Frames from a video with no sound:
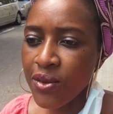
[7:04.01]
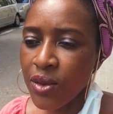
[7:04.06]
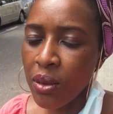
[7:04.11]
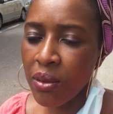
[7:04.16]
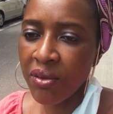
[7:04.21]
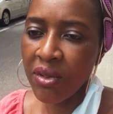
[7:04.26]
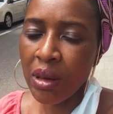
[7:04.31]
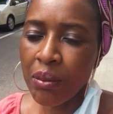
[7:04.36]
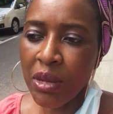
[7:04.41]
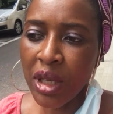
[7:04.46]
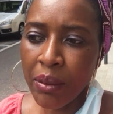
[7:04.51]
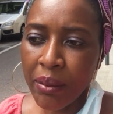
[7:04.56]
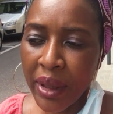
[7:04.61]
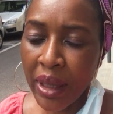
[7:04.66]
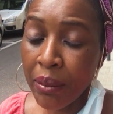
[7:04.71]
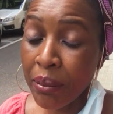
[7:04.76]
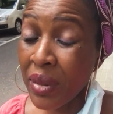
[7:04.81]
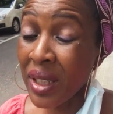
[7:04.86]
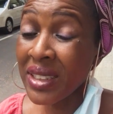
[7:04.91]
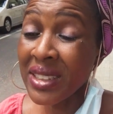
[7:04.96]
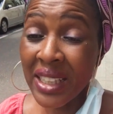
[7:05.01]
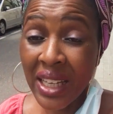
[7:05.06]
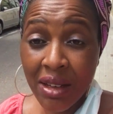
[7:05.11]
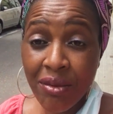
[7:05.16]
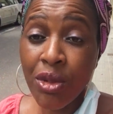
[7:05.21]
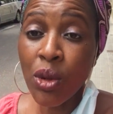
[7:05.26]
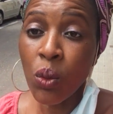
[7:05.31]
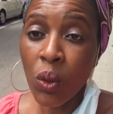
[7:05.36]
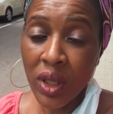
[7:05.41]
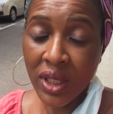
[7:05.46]
from family members.
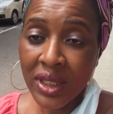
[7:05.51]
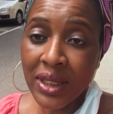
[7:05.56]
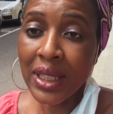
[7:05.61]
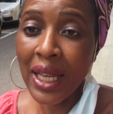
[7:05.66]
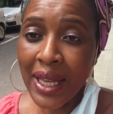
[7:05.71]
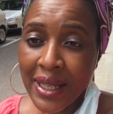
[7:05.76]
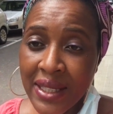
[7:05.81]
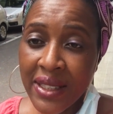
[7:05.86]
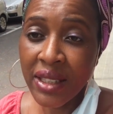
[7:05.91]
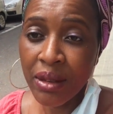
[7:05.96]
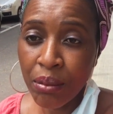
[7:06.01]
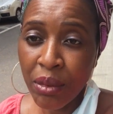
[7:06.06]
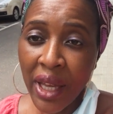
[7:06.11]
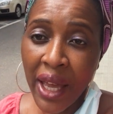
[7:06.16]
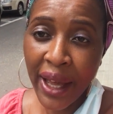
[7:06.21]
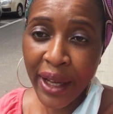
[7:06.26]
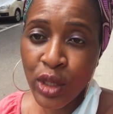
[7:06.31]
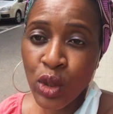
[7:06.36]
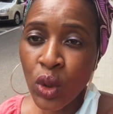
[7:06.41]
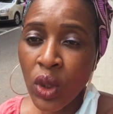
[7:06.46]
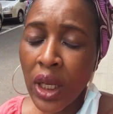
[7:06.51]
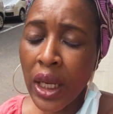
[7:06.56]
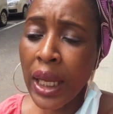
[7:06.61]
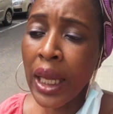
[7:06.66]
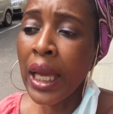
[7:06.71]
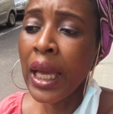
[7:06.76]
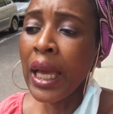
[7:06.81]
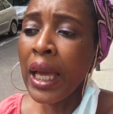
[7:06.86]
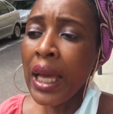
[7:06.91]
Everyone is asking me, actually.